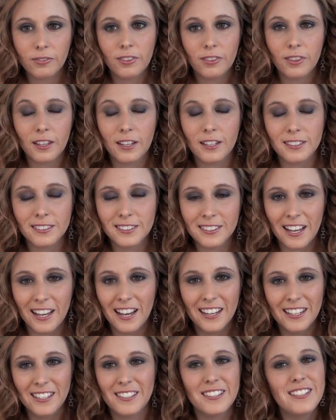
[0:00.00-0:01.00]
things
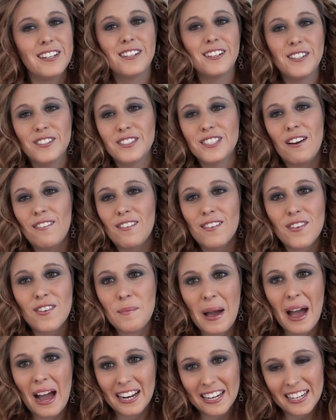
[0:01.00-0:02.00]
like do you suffer from
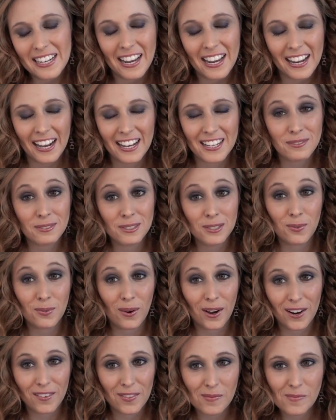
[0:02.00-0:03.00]
acne, I guess was
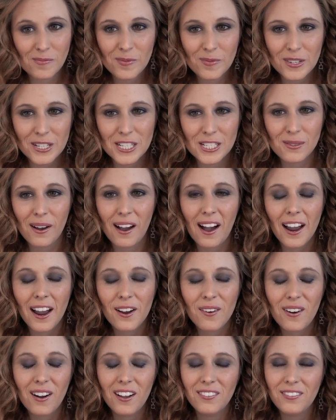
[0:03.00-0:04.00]
one of them, which is why I
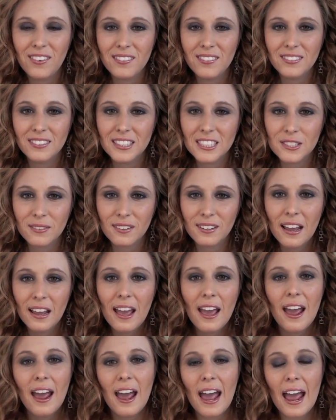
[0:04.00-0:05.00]
qualified for this one.
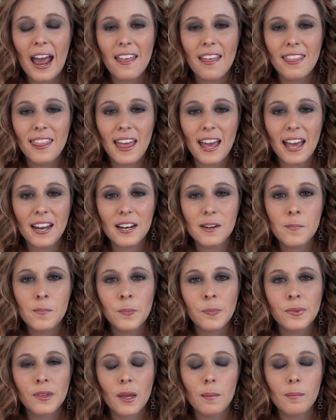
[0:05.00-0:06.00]
And then
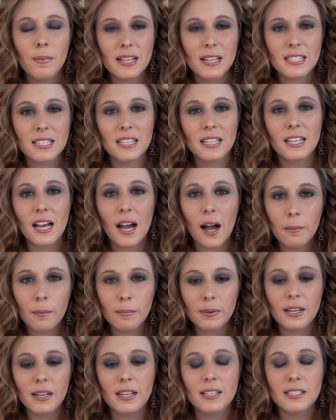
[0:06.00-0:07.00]
basically
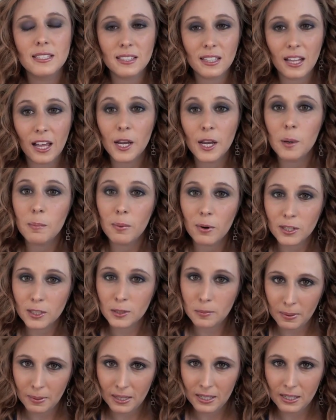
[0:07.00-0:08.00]
companies like
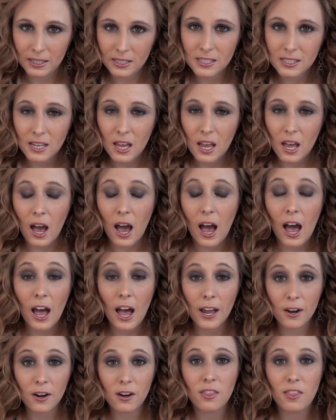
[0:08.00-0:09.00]
Burt's Bees
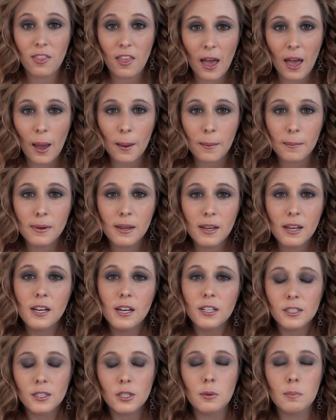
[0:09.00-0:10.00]
hire them
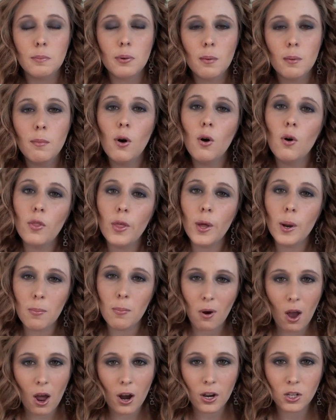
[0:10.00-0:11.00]
to promote their
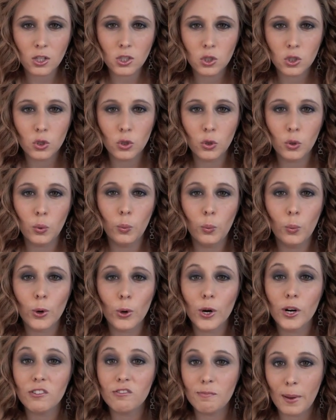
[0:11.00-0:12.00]
products through
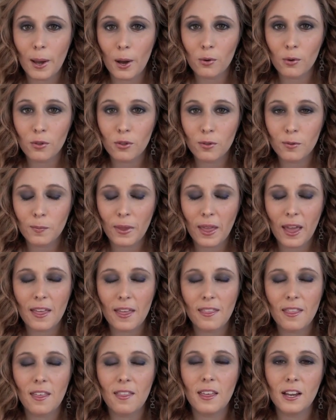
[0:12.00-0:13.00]
word of mouth.
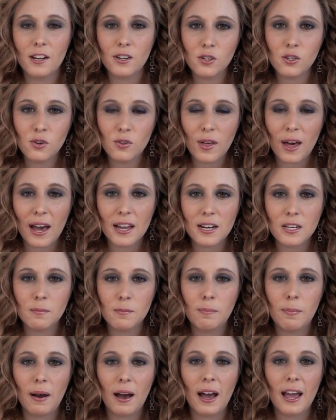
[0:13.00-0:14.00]
And then they do
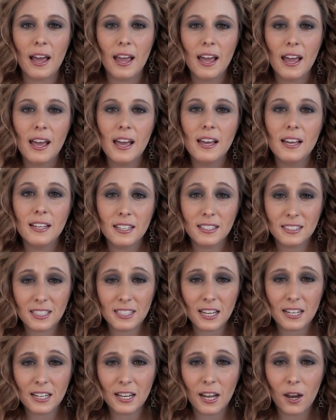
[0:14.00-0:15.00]
that by sending